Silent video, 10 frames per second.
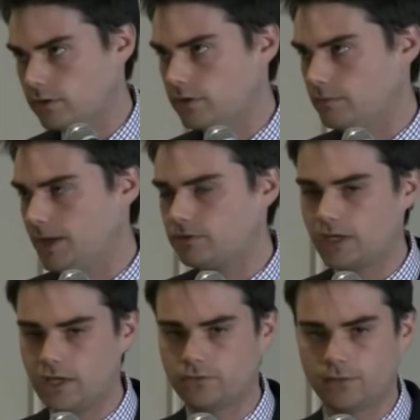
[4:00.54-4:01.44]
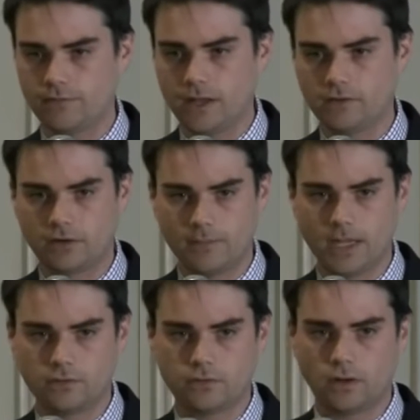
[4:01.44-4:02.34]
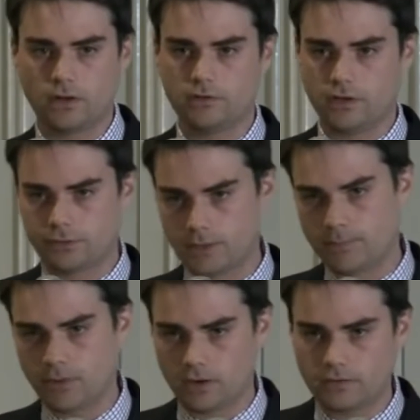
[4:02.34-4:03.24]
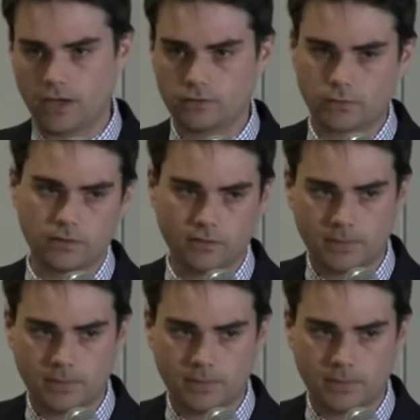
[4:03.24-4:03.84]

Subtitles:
so the basic case for involuntary manslaughter is a 3-pronged test, right?